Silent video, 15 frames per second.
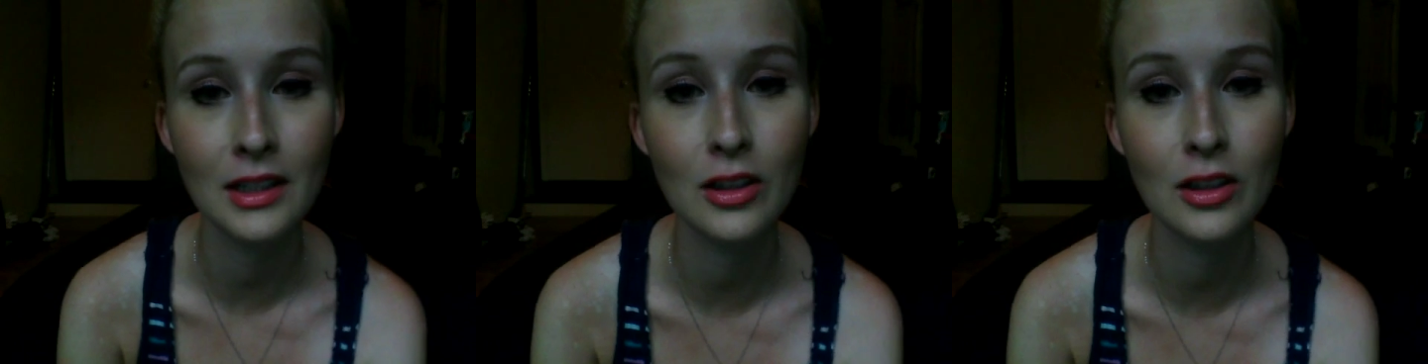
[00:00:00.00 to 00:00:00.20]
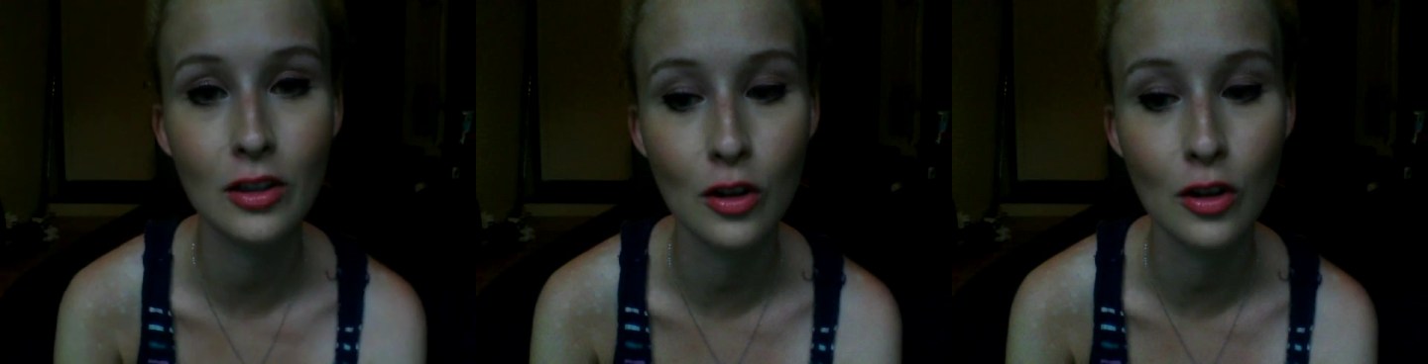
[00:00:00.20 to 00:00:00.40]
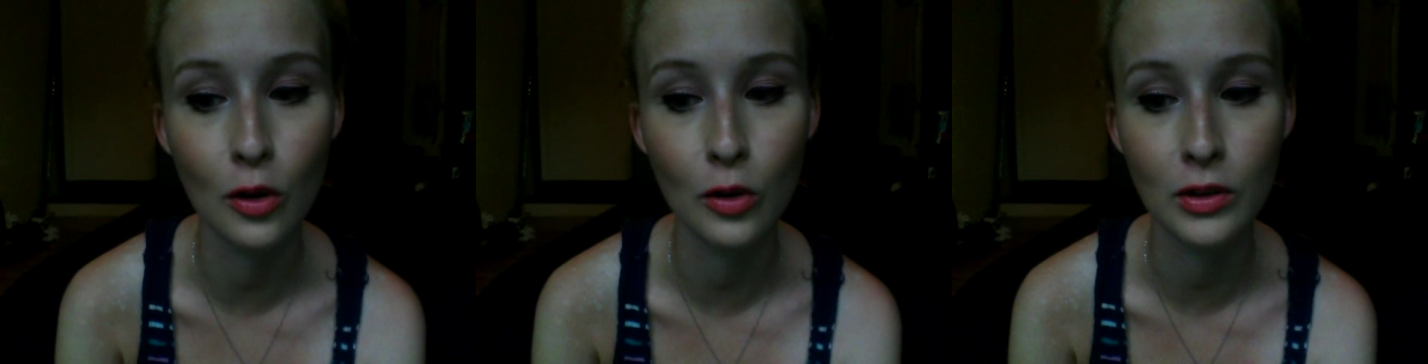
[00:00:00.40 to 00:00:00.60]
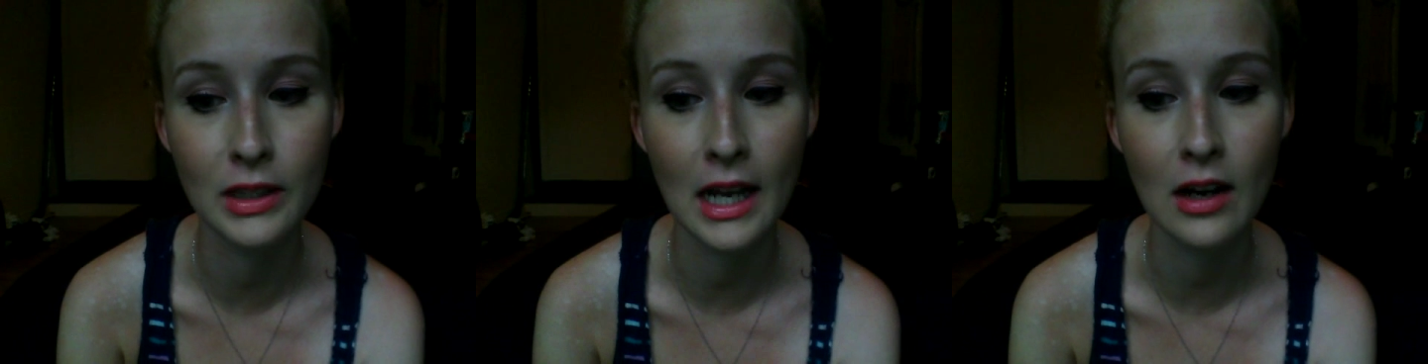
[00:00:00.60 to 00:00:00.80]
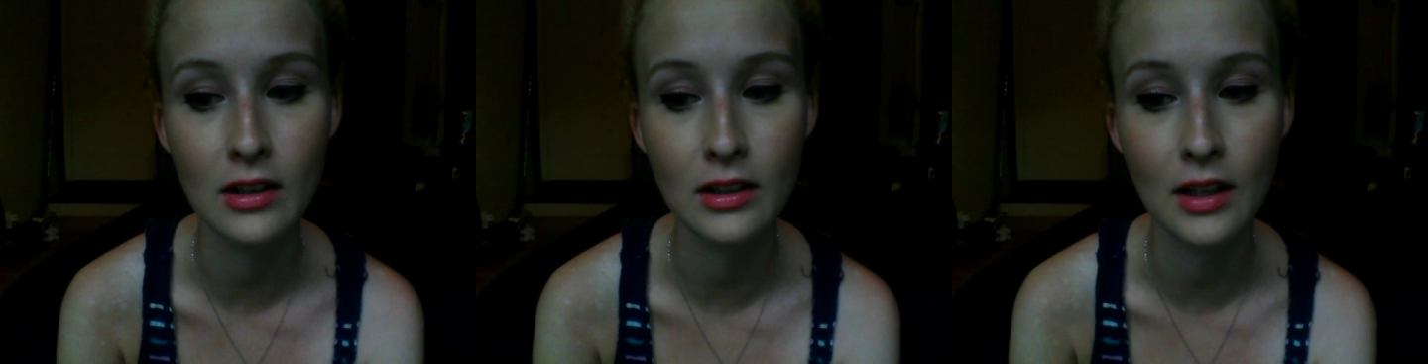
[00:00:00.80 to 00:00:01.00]
it to those
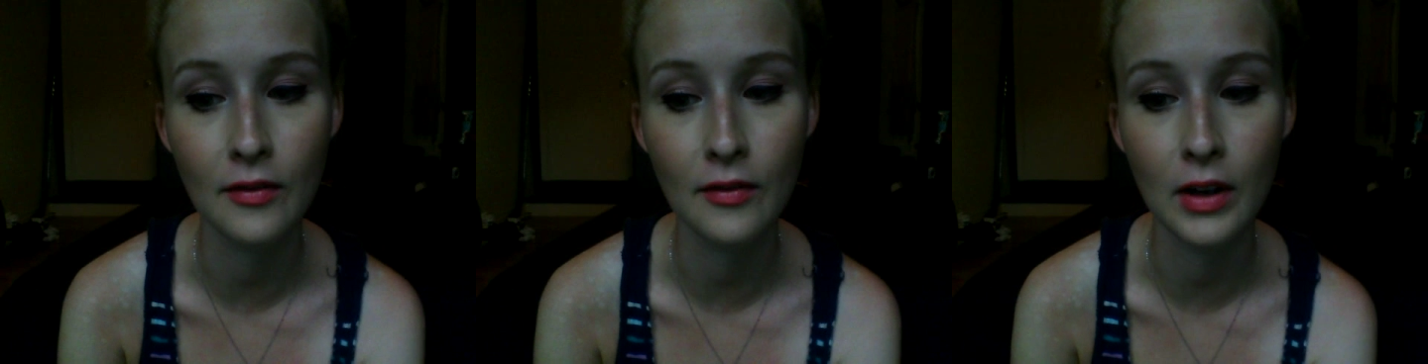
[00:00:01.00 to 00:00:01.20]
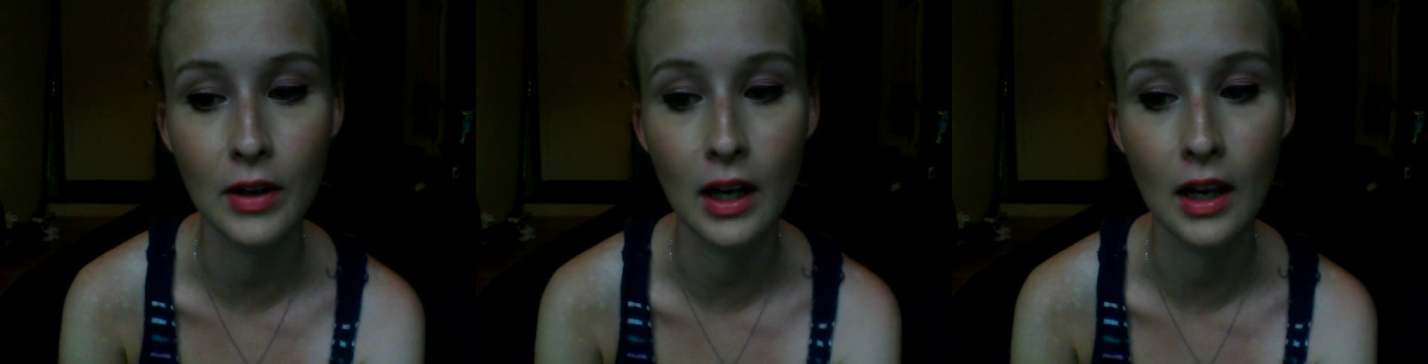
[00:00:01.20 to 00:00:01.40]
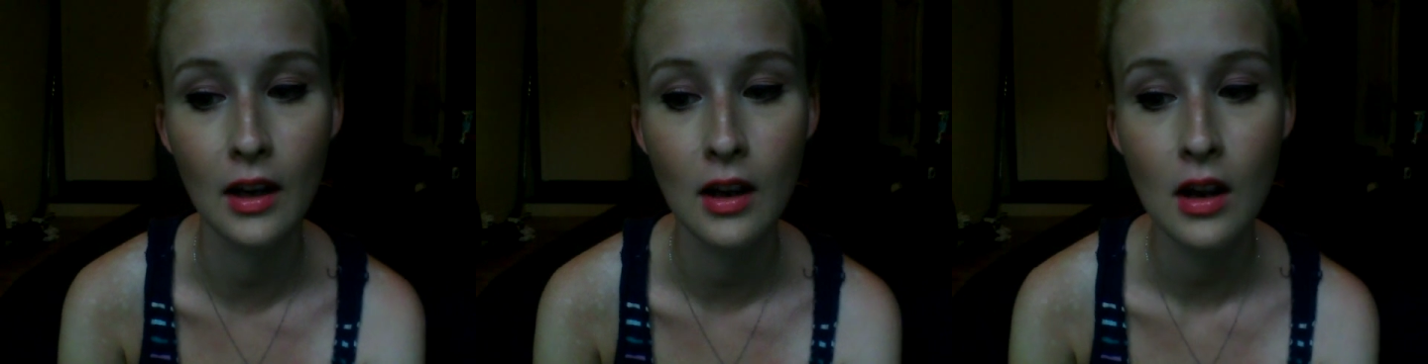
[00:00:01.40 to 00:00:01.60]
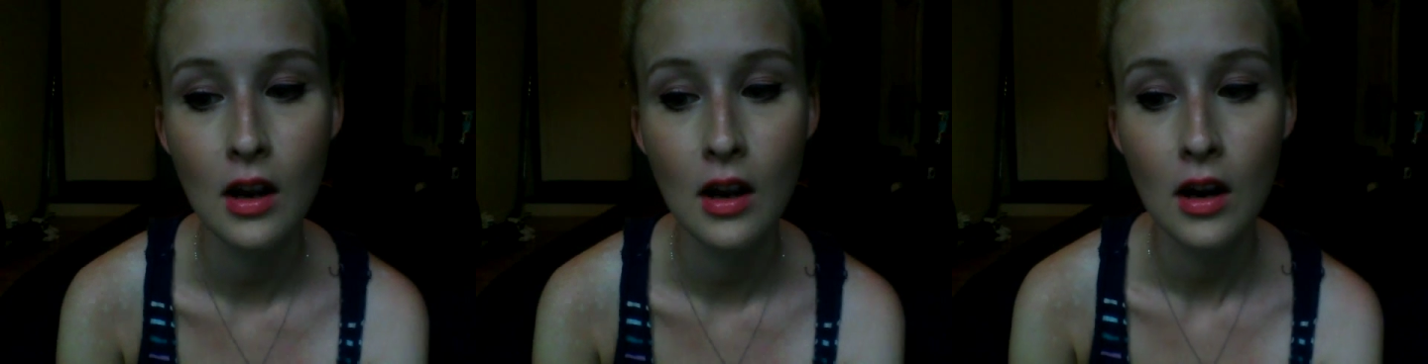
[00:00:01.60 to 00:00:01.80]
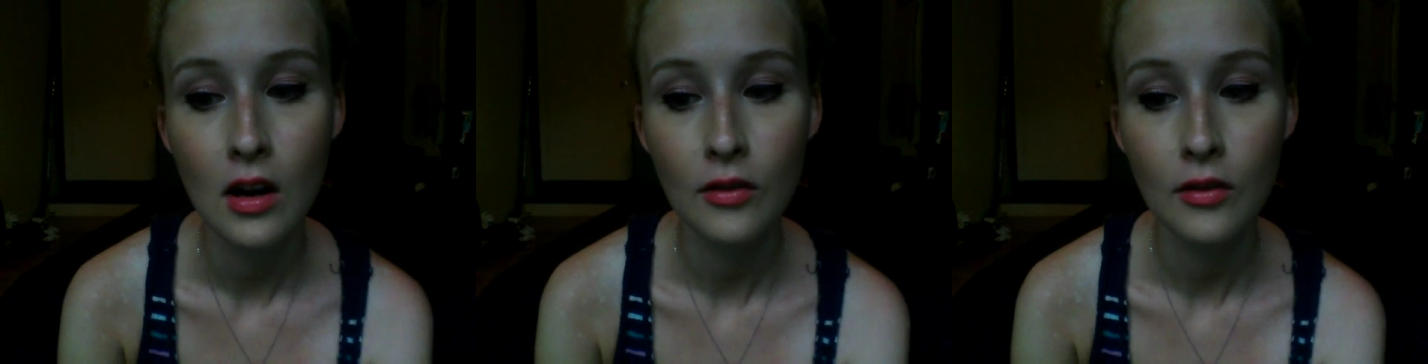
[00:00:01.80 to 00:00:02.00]
that are suffering
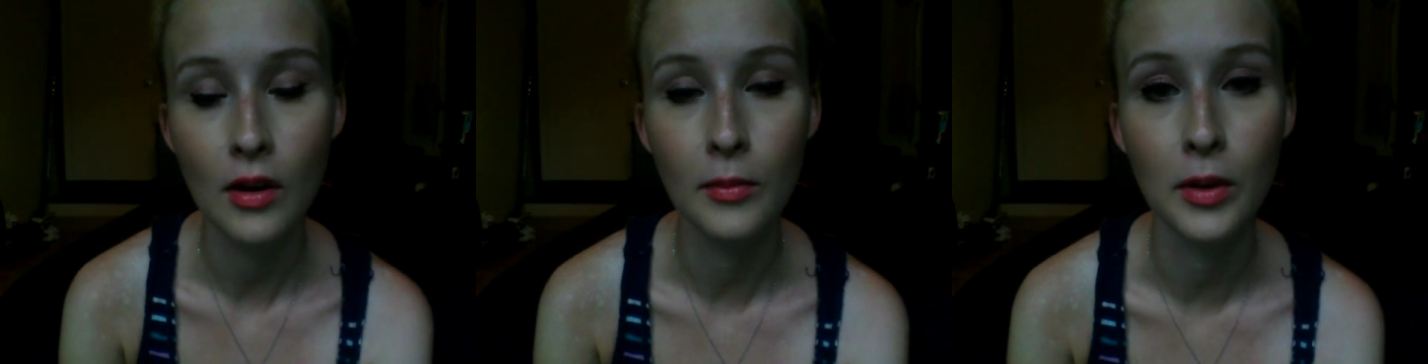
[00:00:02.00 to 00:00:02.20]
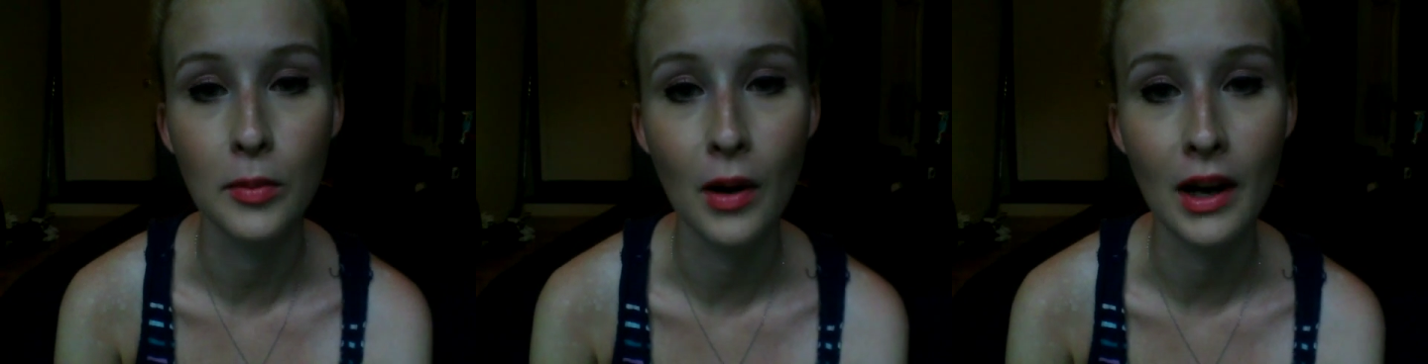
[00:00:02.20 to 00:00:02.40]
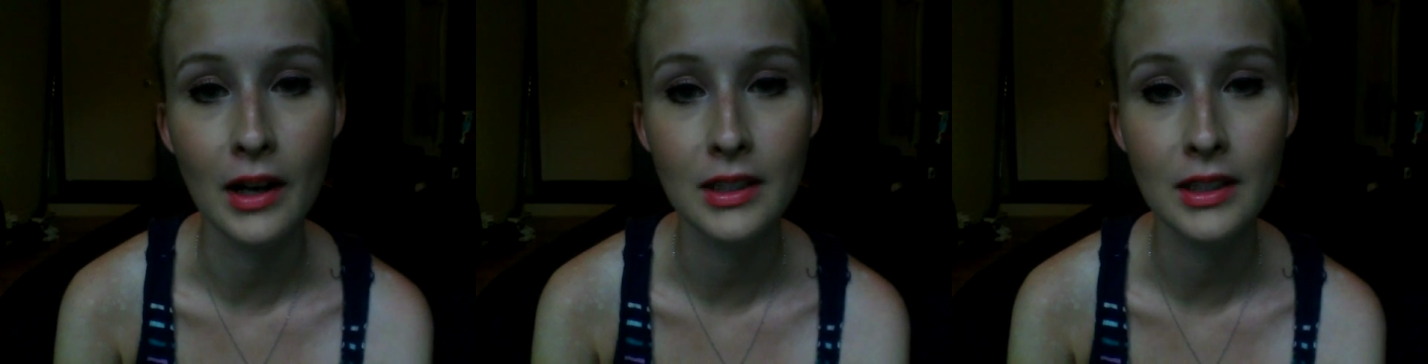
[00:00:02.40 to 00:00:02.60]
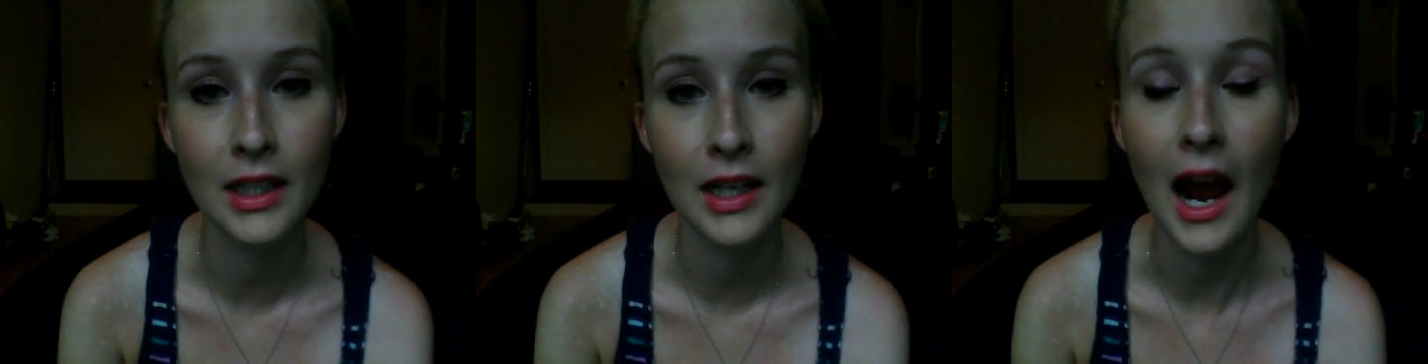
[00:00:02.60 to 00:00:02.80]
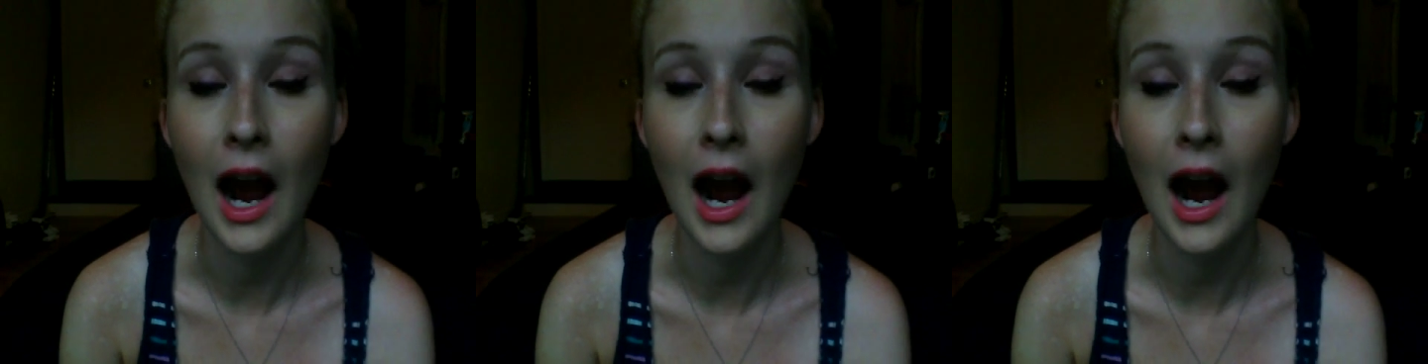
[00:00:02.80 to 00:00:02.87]
from depression.